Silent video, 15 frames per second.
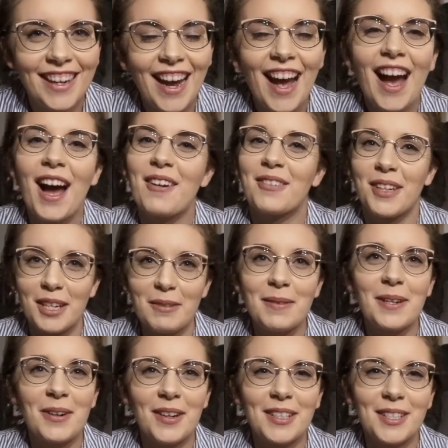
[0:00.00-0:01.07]
I'm gonna be
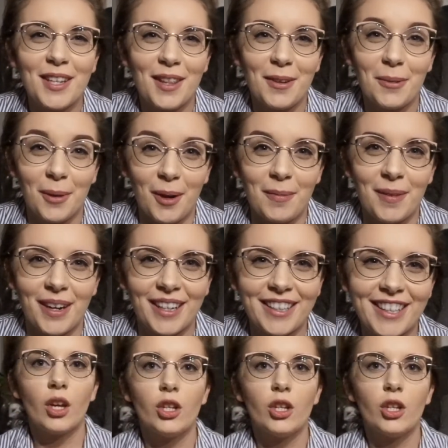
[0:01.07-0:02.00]
going to the Walmart.